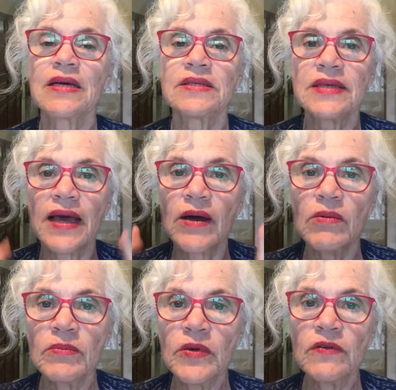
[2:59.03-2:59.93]
to help
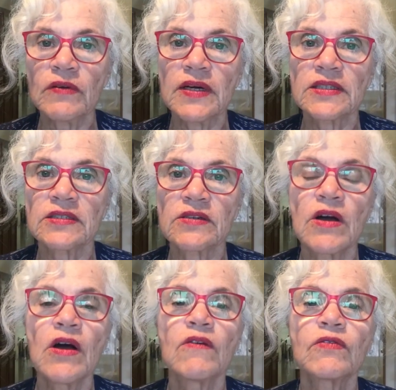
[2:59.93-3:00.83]
move us
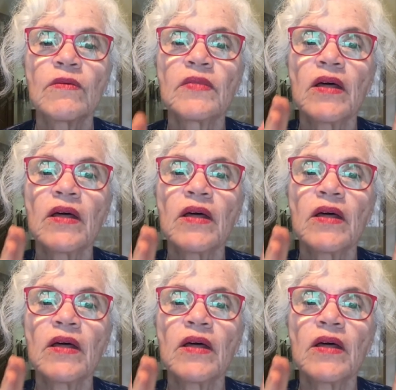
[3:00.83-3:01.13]
from the